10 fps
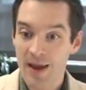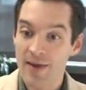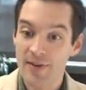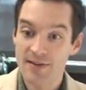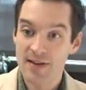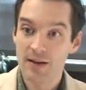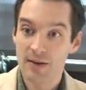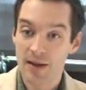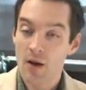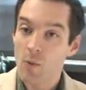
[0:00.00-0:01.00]
And then
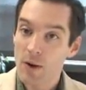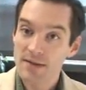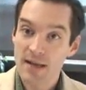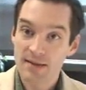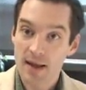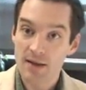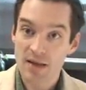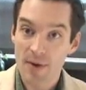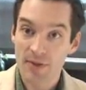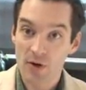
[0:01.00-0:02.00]
secondly, what does that tell us
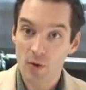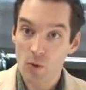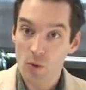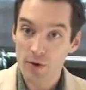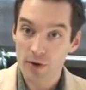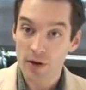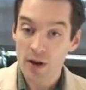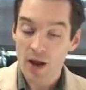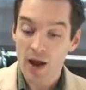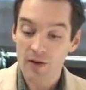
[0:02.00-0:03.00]
about the order
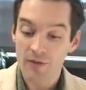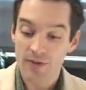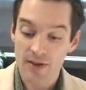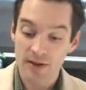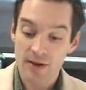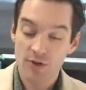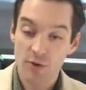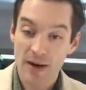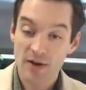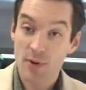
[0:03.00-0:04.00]
of the
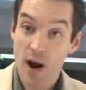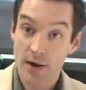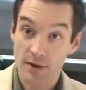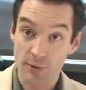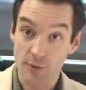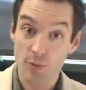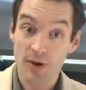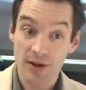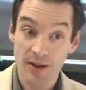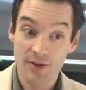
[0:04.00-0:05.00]
direct product group
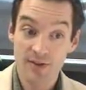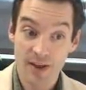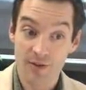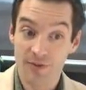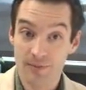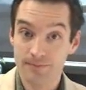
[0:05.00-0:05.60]
itself?